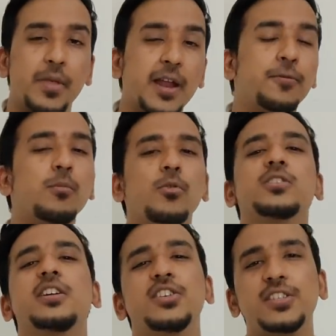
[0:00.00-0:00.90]
And for
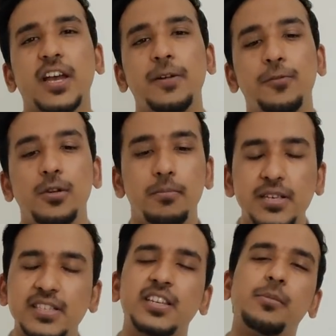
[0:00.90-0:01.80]
more such insightful
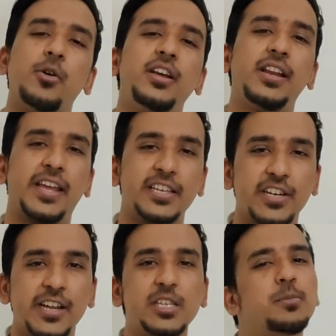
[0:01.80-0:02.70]
business and political
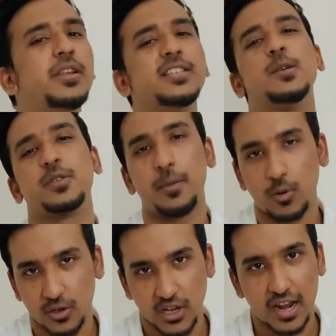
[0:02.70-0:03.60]
case studies, please subscribe
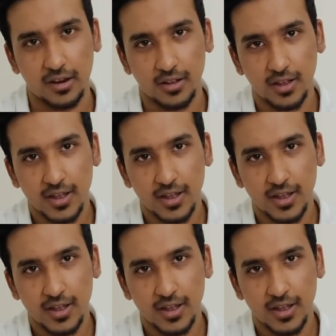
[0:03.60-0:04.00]
to our channel.